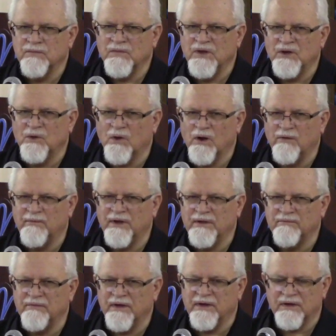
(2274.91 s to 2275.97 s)
You know what I
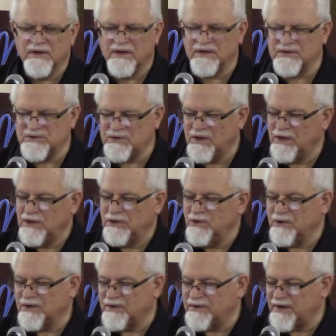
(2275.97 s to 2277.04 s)
mean? They can const-
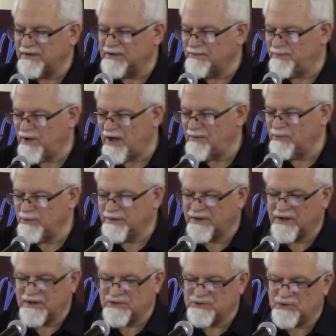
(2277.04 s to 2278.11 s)
you can take the Bible and
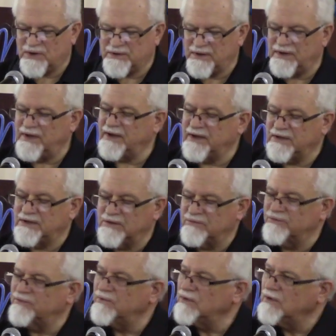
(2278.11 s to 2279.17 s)
construct a
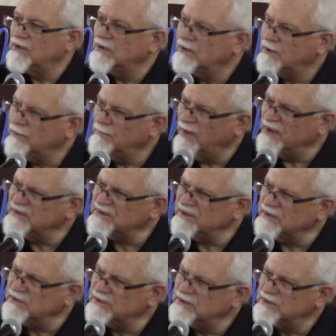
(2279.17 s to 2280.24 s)
negative
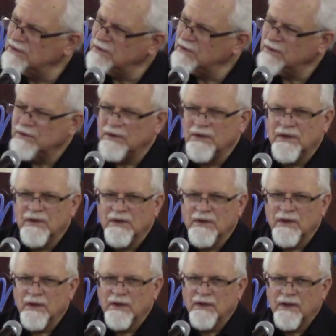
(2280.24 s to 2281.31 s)
message
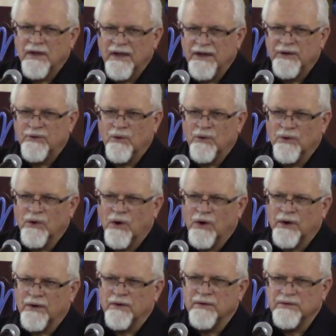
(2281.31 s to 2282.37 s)
in your own
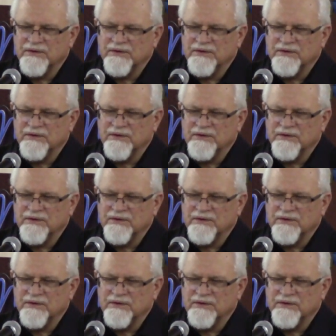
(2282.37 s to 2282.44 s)
heart.